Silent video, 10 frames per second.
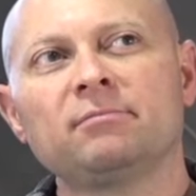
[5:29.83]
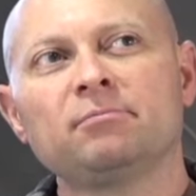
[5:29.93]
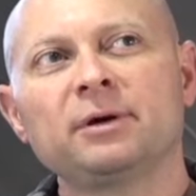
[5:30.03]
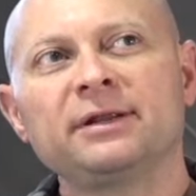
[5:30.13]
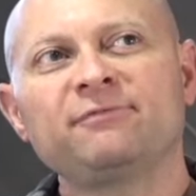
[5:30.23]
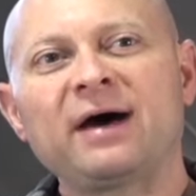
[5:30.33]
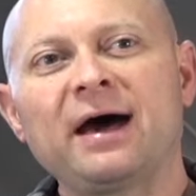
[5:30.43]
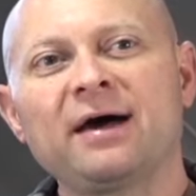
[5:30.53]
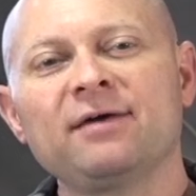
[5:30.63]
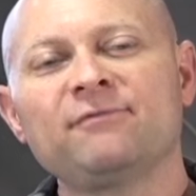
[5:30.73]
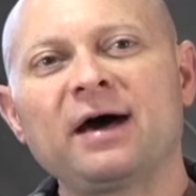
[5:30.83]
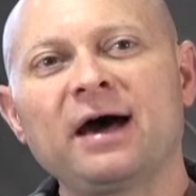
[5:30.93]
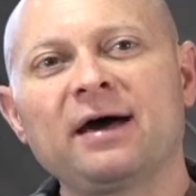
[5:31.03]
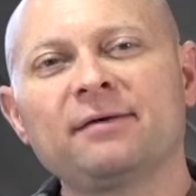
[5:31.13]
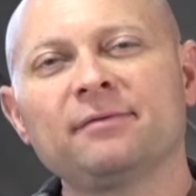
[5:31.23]
but if I if
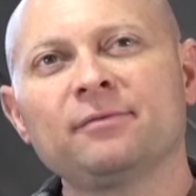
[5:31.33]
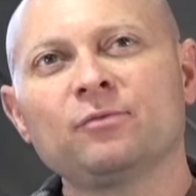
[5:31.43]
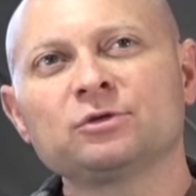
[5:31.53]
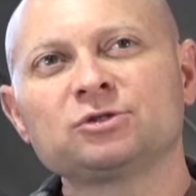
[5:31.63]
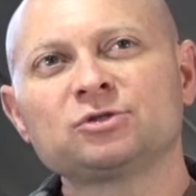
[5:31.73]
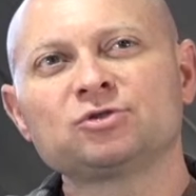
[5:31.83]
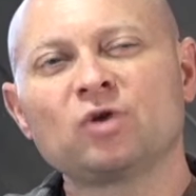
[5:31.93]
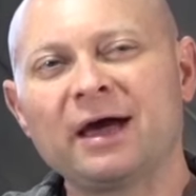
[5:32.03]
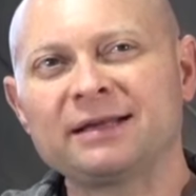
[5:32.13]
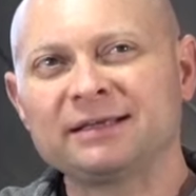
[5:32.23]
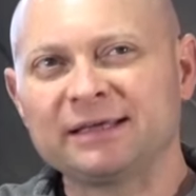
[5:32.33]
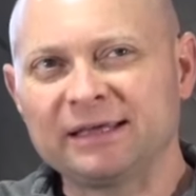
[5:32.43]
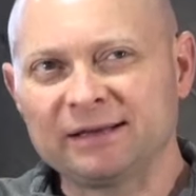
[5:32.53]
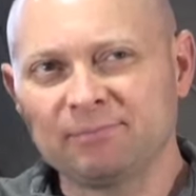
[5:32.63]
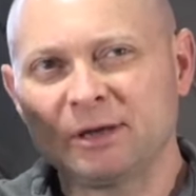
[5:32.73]
I was trying to
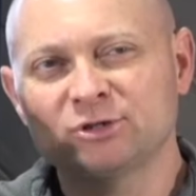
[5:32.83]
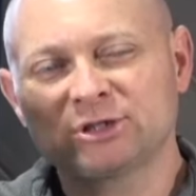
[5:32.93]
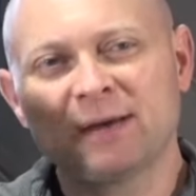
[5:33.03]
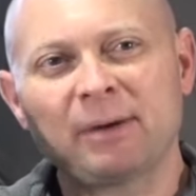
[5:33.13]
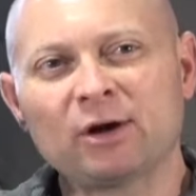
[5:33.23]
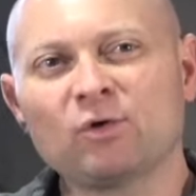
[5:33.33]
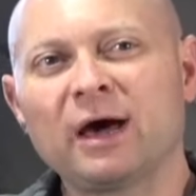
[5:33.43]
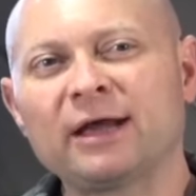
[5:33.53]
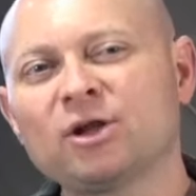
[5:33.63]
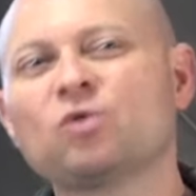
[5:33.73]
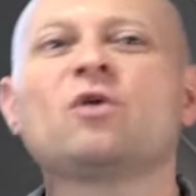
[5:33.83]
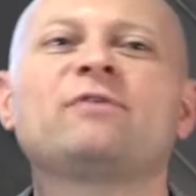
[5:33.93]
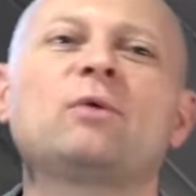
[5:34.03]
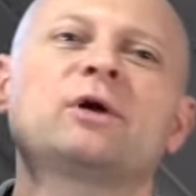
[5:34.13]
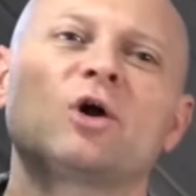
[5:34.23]
get in better shape, I don't I don't know if
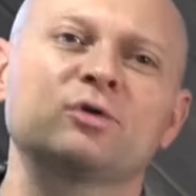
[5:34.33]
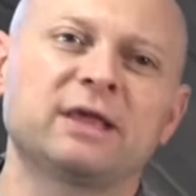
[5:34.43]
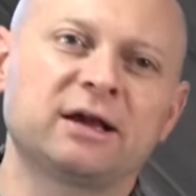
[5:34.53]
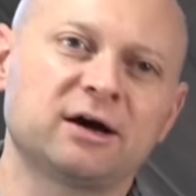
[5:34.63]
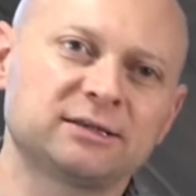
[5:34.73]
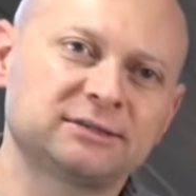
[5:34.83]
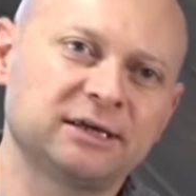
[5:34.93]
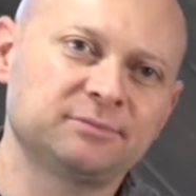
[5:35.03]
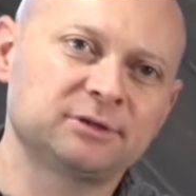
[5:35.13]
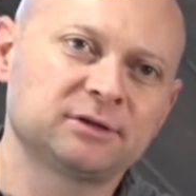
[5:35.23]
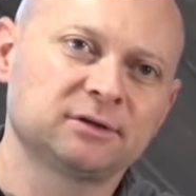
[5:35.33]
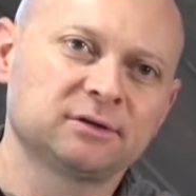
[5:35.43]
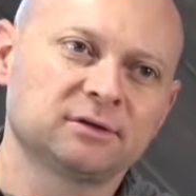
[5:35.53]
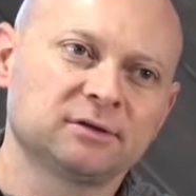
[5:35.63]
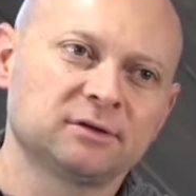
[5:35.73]
I would go to that concept.
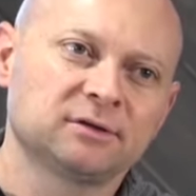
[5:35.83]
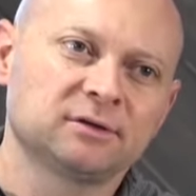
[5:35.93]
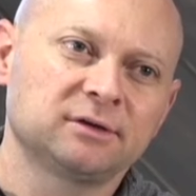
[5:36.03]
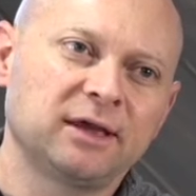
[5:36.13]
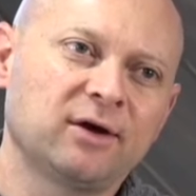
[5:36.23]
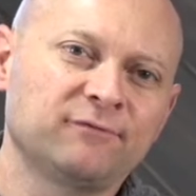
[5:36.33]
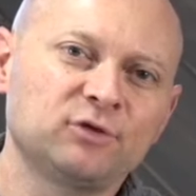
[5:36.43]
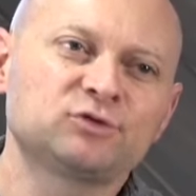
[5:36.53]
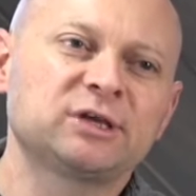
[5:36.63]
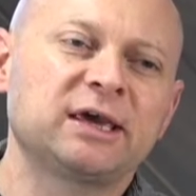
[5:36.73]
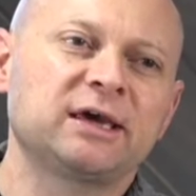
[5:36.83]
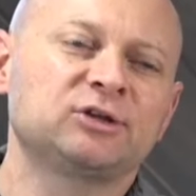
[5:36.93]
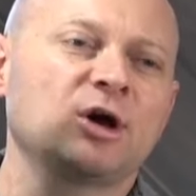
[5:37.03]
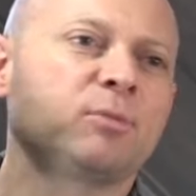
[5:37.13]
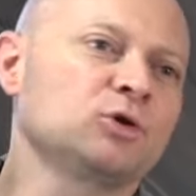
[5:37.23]
Now, if you said
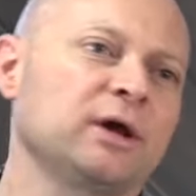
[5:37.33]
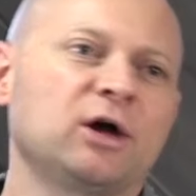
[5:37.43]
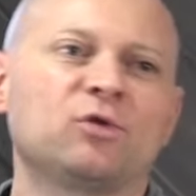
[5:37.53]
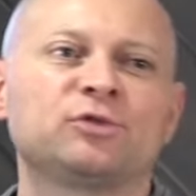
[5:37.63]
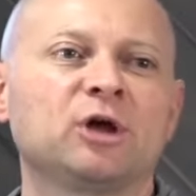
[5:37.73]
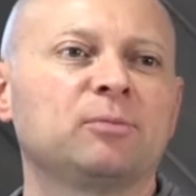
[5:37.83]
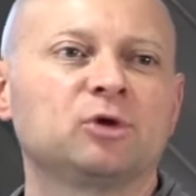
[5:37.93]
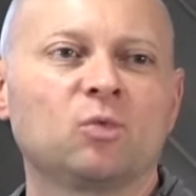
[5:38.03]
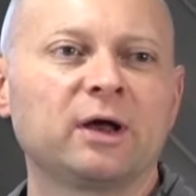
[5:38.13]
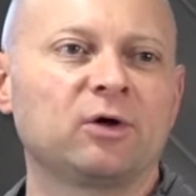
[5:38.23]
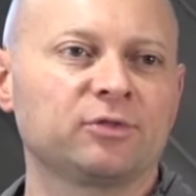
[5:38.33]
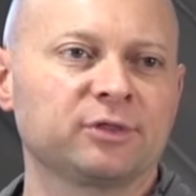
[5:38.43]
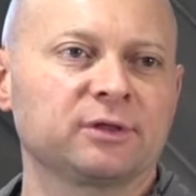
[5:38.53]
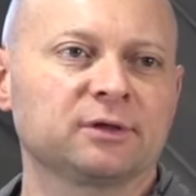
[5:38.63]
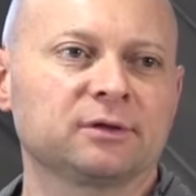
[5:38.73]
double your health, double your wealth,